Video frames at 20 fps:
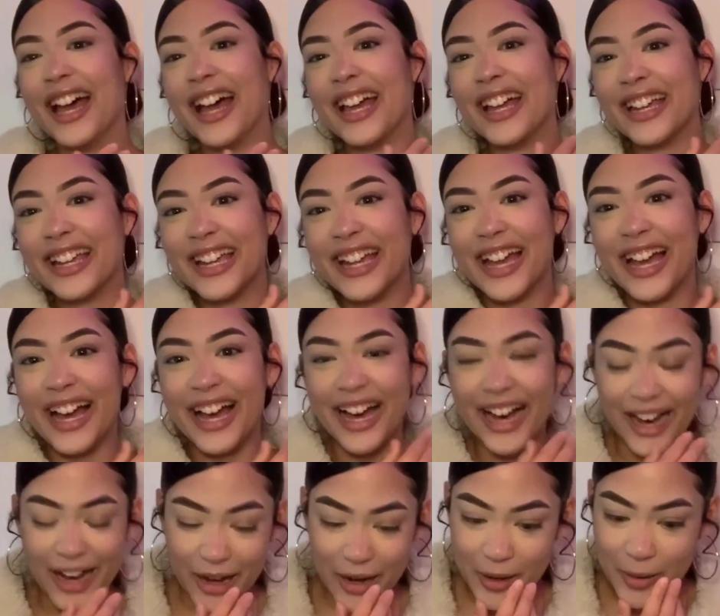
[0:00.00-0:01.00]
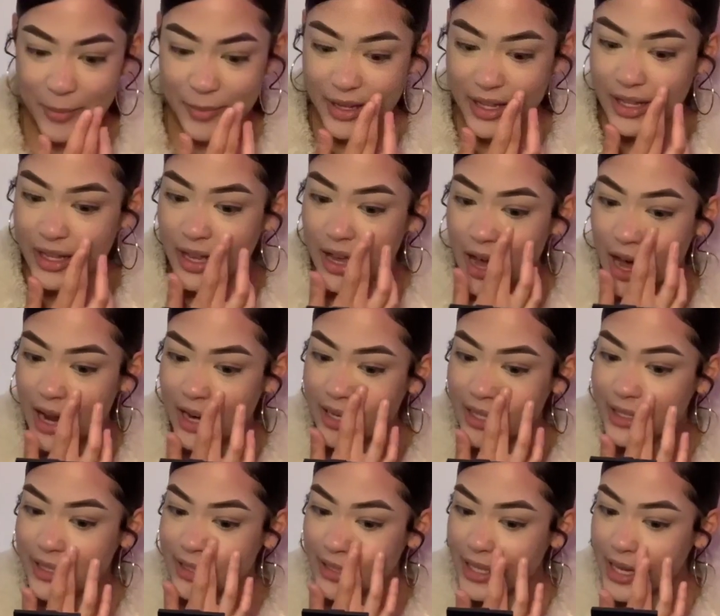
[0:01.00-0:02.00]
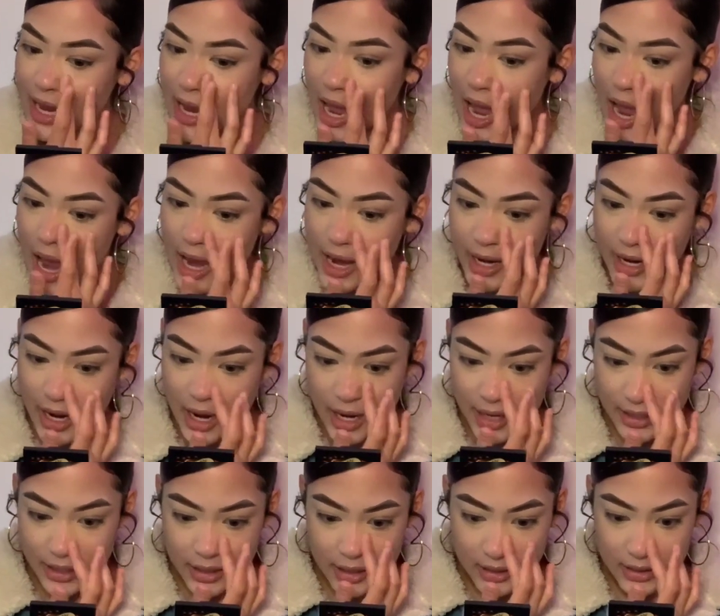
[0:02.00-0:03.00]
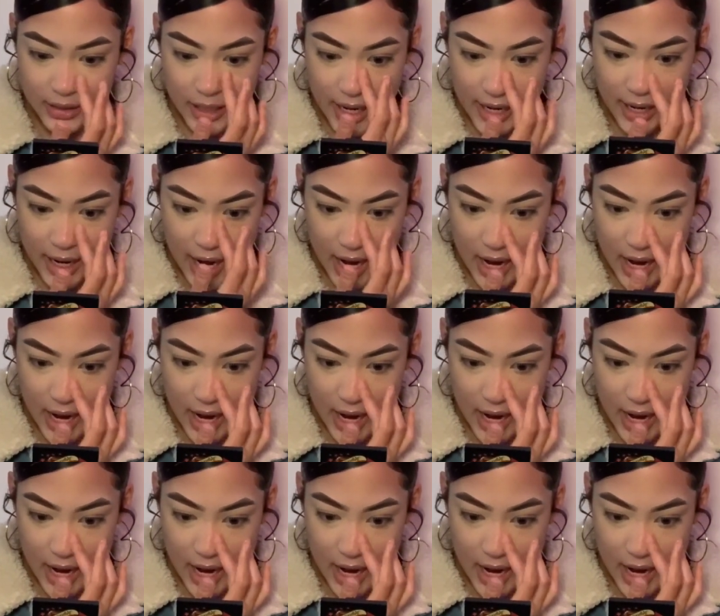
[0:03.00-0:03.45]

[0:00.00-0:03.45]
Yeah. Honestly, I kind of like,